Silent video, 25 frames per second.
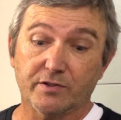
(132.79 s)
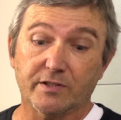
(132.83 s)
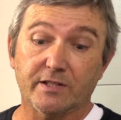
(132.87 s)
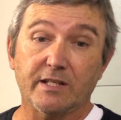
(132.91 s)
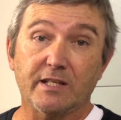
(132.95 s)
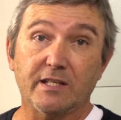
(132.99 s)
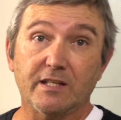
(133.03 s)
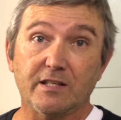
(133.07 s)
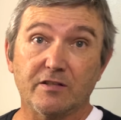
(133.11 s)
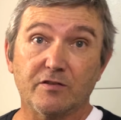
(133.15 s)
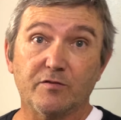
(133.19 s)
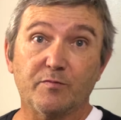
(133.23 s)

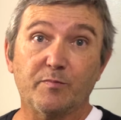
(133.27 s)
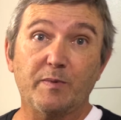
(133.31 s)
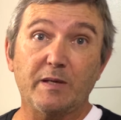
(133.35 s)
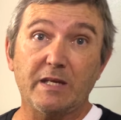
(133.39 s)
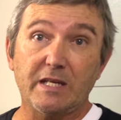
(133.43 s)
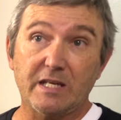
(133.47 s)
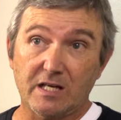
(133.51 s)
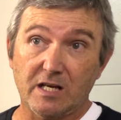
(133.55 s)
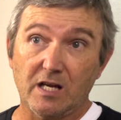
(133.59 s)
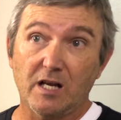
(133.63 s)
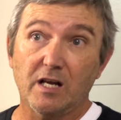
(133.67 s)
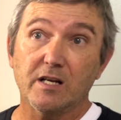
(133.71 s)
these
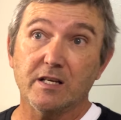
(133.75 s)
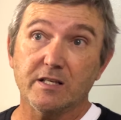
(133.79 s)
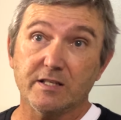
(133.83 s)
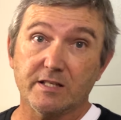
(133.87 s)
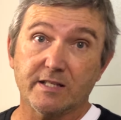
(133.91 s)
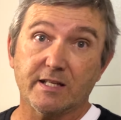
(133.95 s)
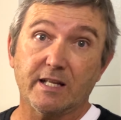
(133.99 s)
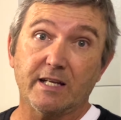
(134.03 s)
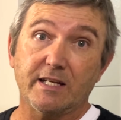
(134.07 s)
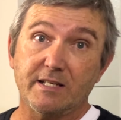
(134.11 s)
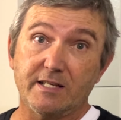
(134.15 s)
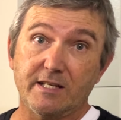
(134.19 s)
because
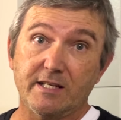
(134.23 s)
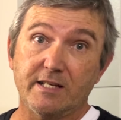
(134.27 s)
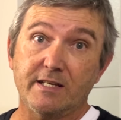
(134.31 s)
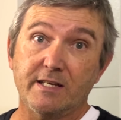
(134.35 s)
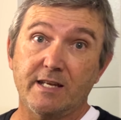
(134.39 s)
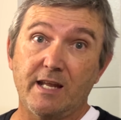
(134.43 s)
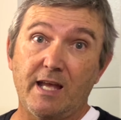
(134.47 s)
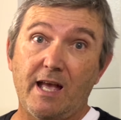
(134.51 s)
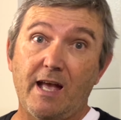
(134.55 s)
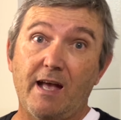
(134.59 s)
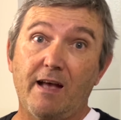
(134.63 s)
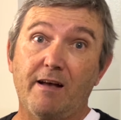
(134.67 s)
they didn't
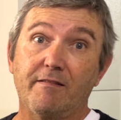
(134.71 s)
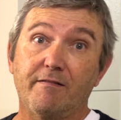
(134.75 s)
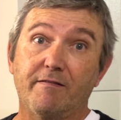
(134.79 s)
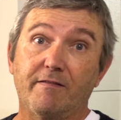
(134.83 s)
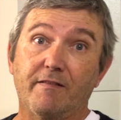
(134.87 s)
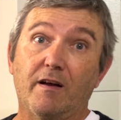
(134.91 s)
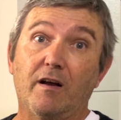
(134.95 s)
have